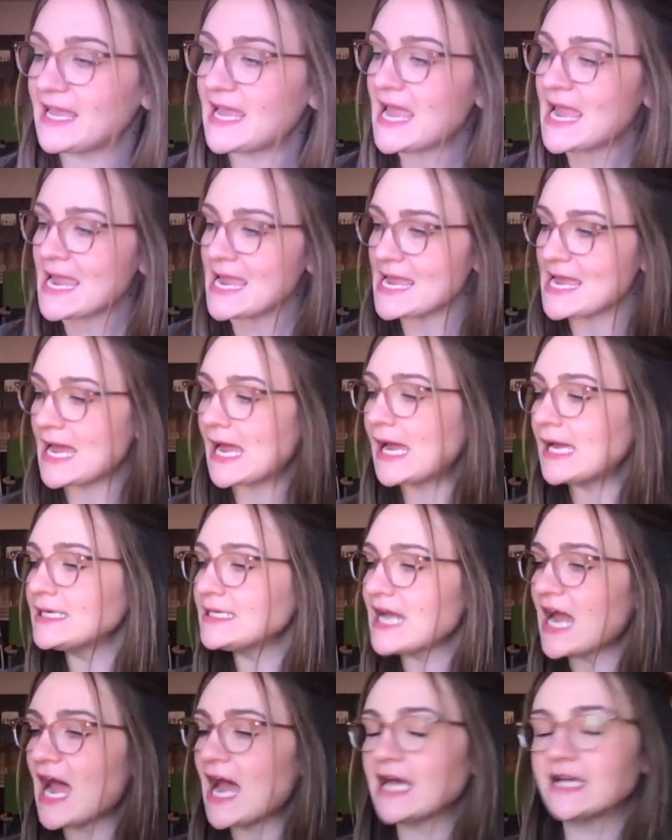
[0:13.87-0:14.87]

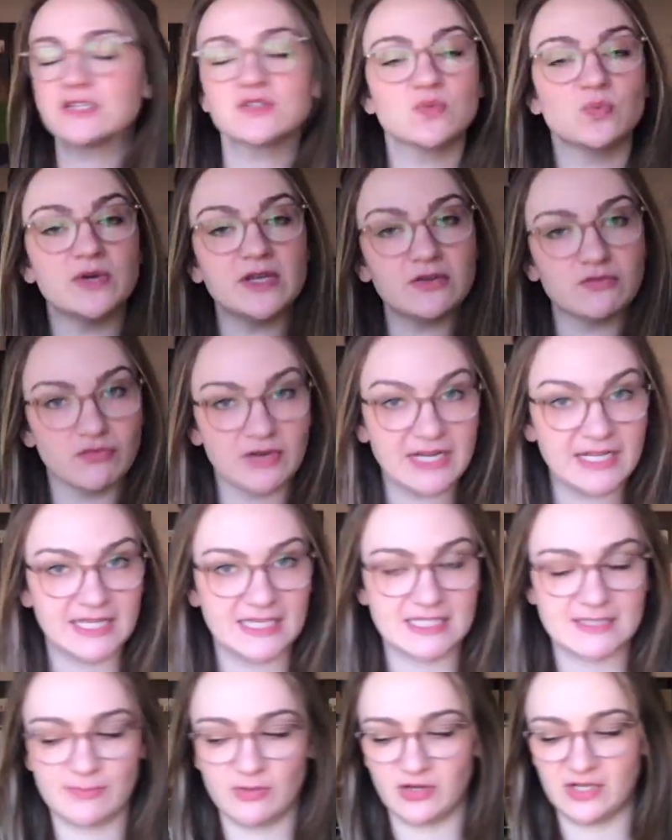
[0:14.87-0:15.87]
And as we read
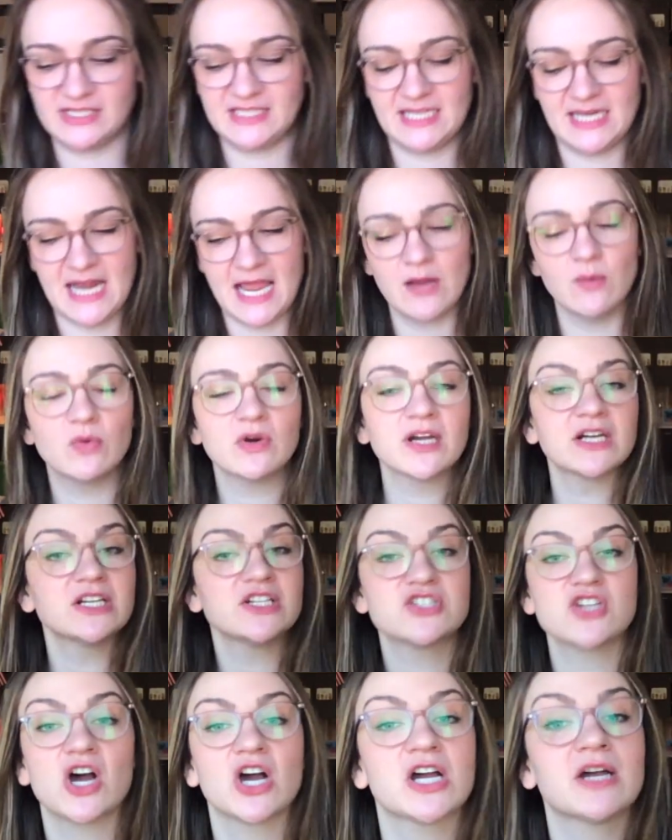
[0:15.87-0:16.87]
this book today, we're going
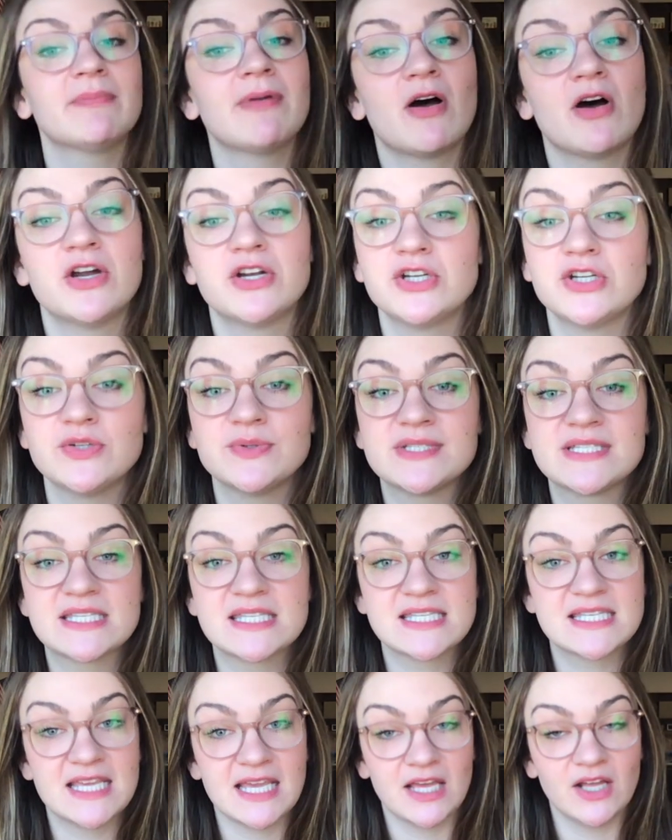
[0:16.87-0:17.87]
to talk about a new
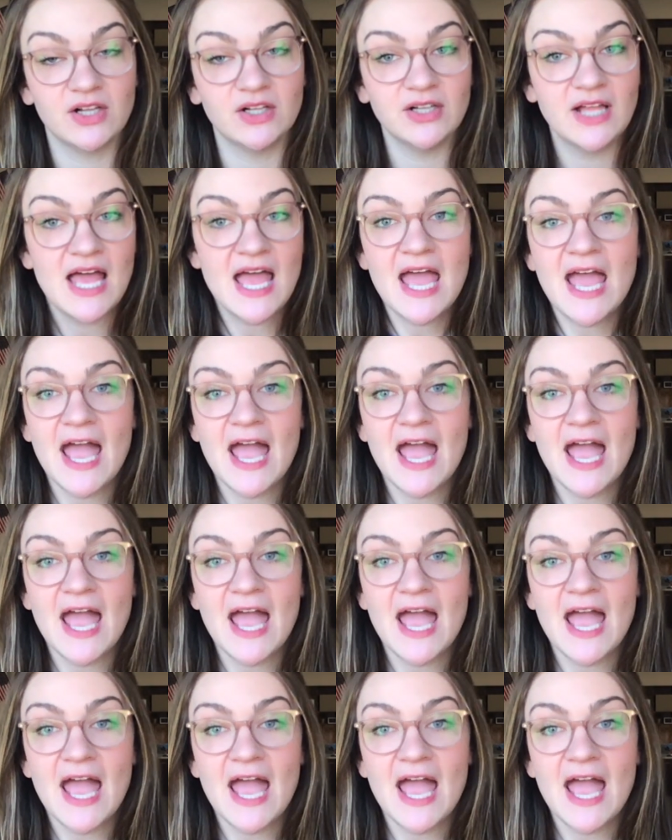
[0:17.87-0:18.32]
skill.